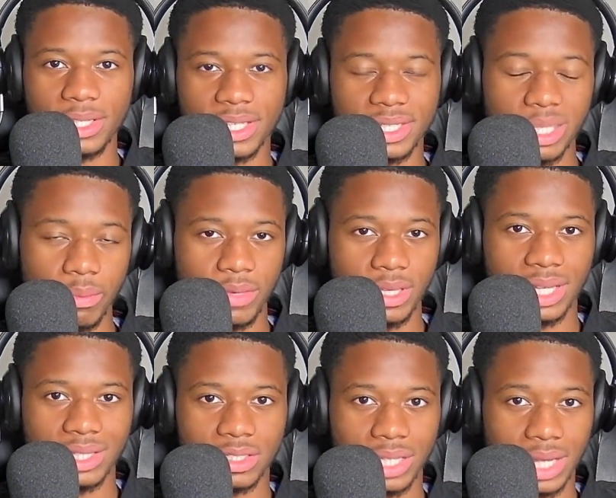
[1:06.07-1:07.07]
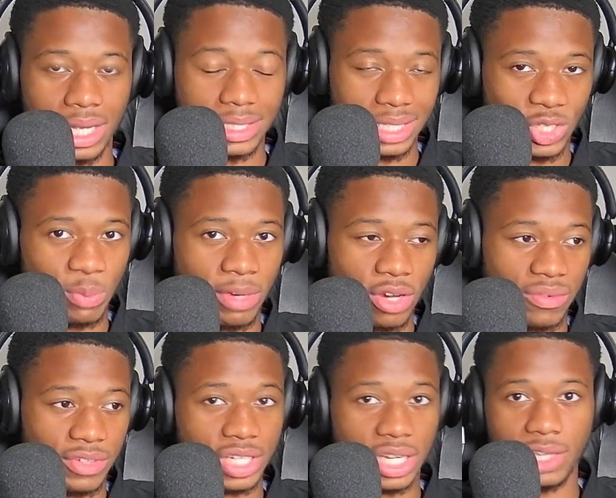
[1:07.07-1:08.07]
same thing that I said on my
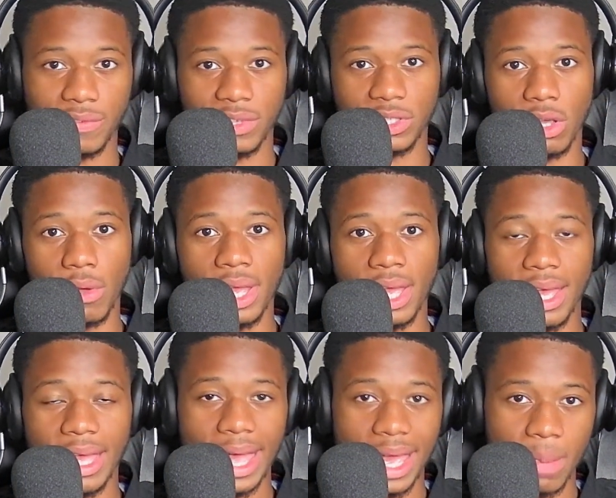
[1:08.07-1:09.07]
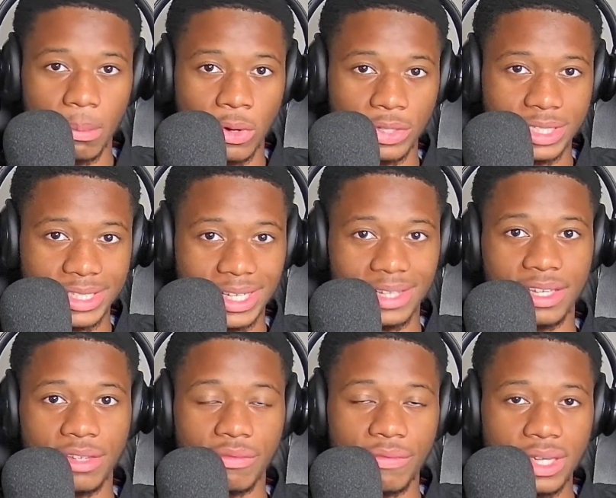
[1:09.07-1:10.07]
Kvaratskhelia video, I am not
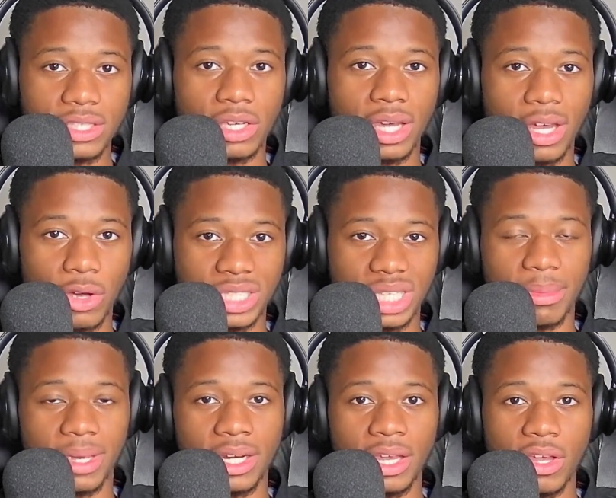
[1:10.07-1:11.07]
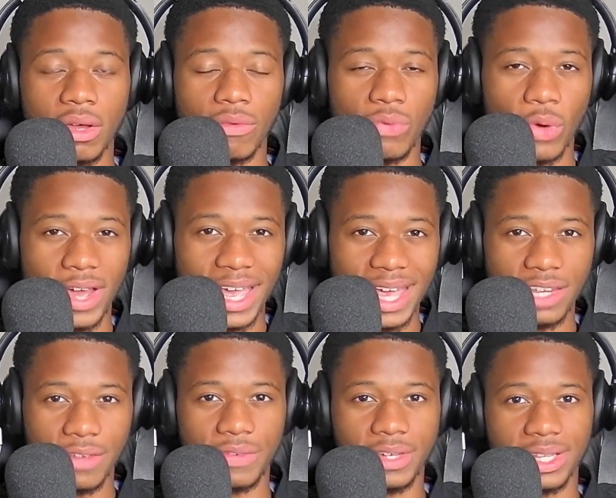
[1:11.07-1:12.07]
selling Victor Osimhen for
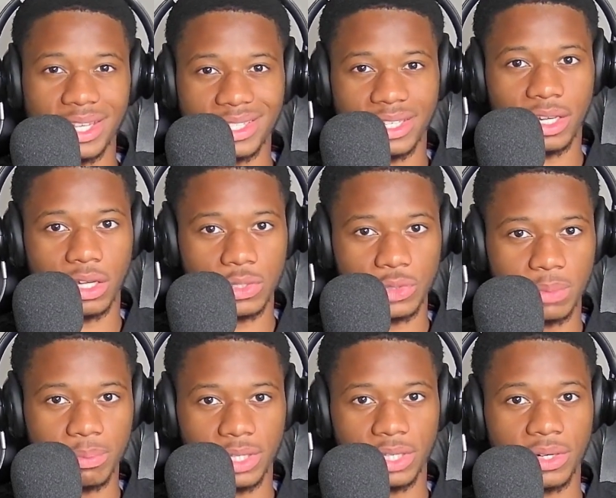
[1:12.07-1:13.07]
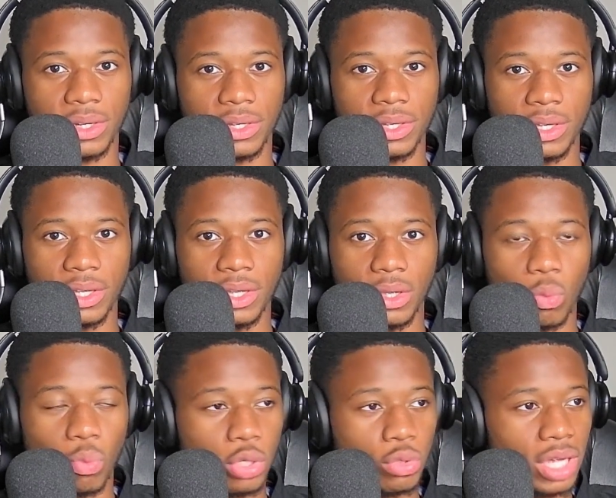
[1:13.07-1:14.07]
anything less than 100 million.
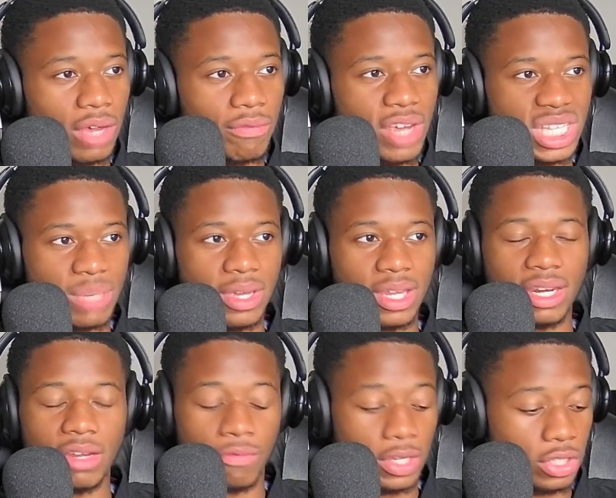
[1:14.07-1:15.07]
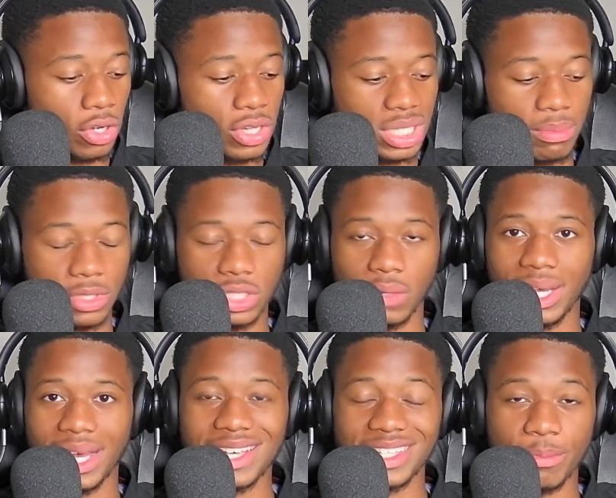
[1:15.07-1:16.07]
When you look at Victor Osimhen,
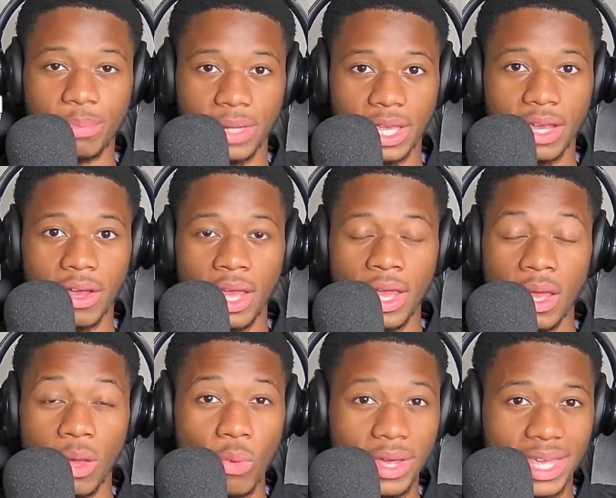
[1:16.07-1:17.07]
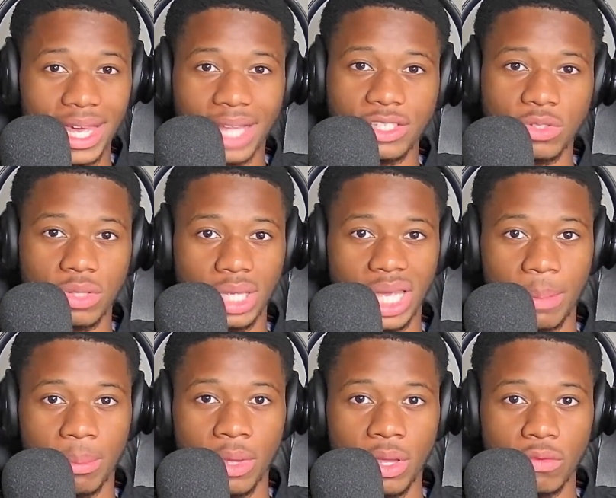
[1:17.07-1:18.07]
as a player and what he adds to the
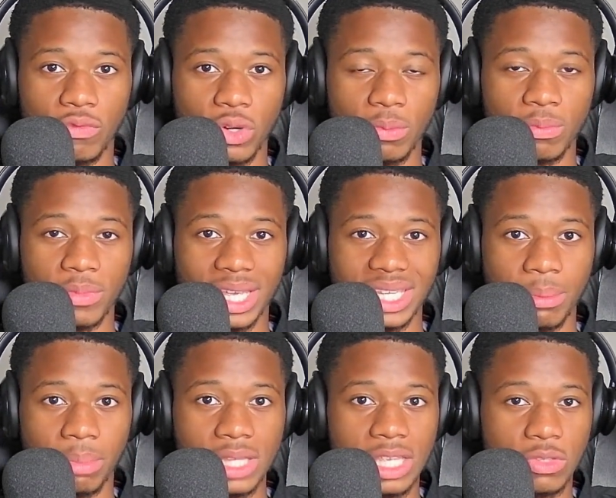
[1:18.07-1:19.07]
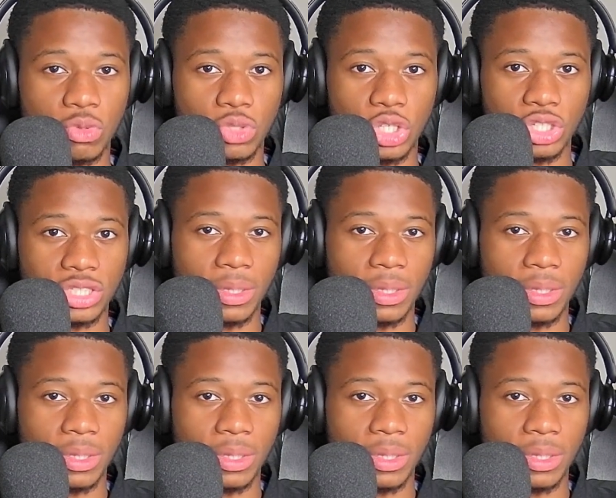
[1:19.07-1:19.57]
game, from his ability to just